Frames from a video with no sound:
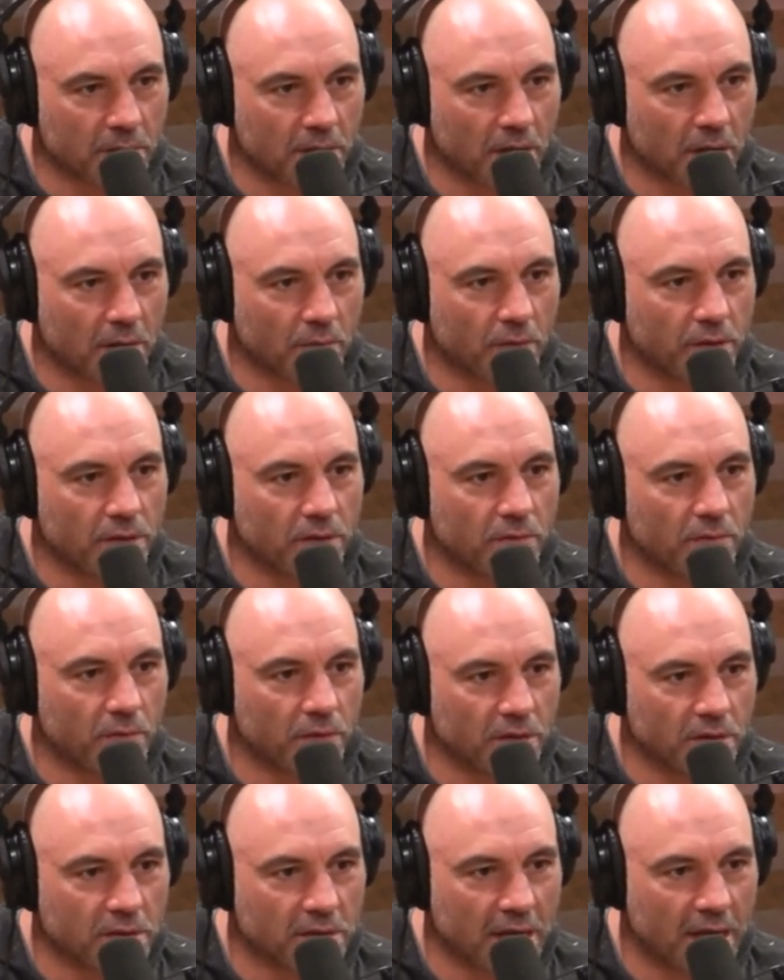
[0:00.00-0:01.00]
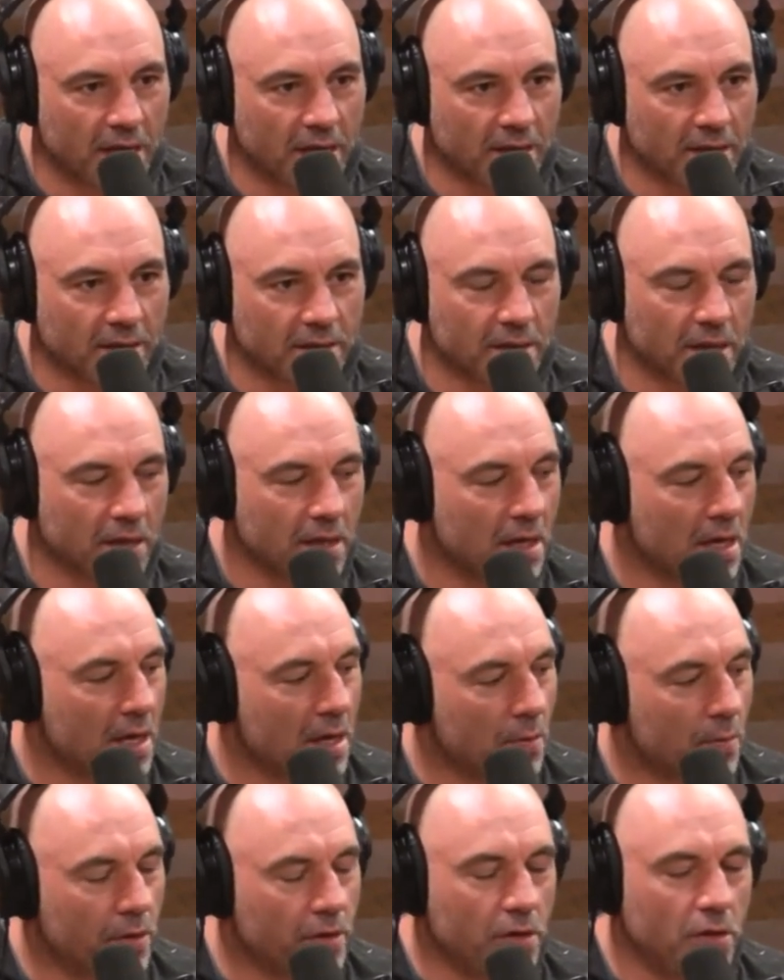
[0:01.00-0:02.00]
Like when you're saying this, like
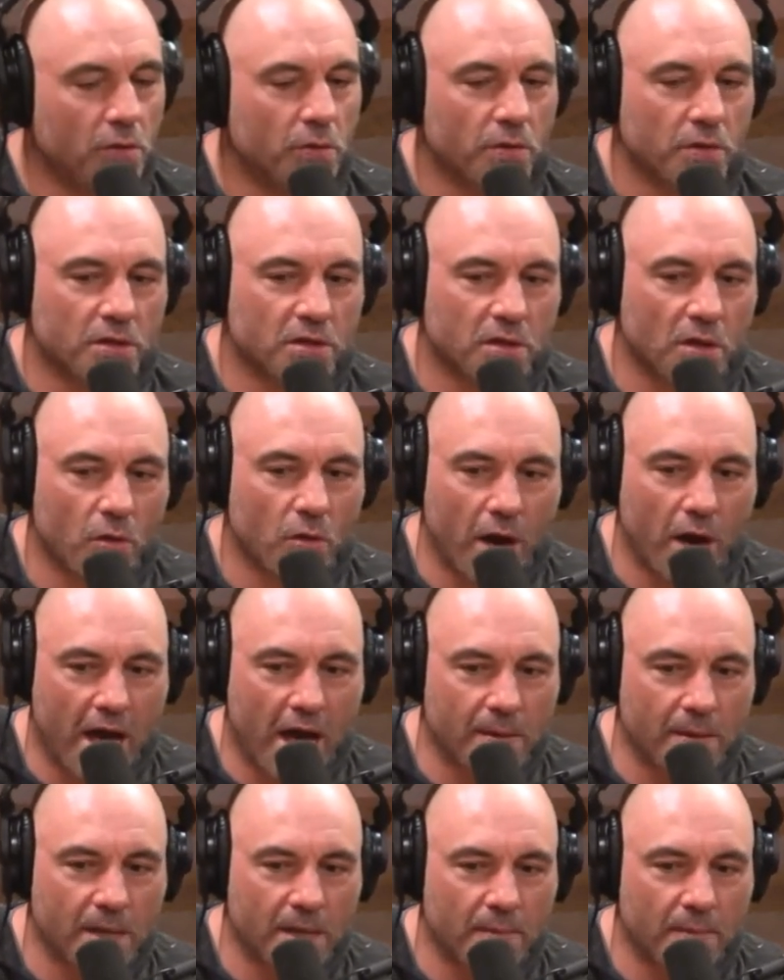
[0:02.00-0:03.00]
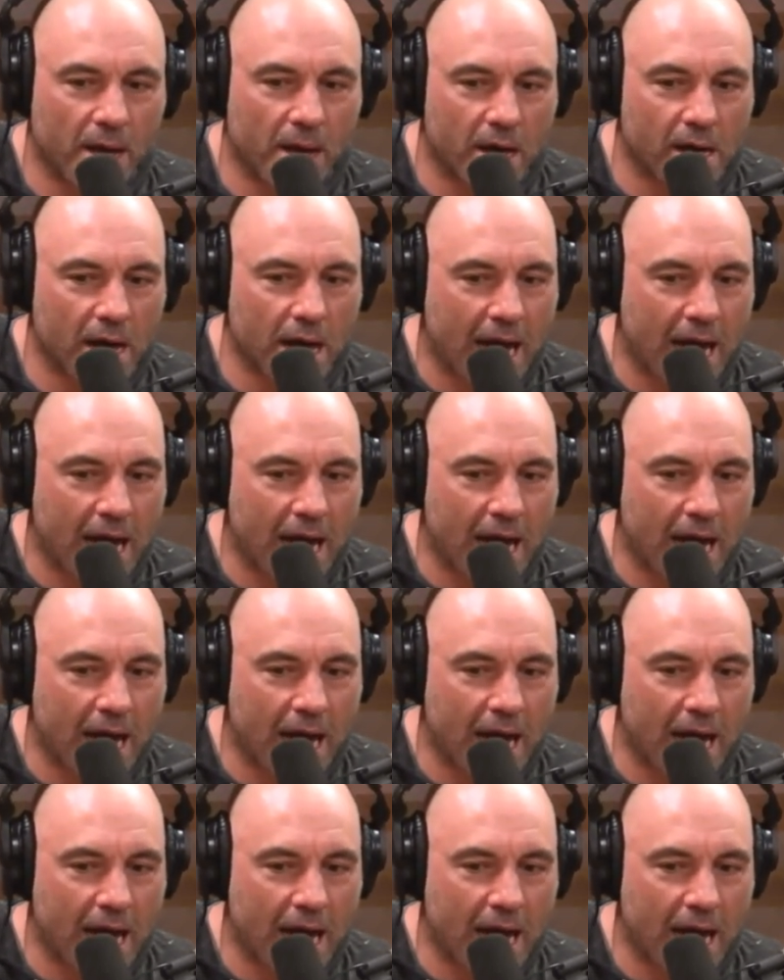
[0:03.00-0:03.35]
when you were so adamant about it,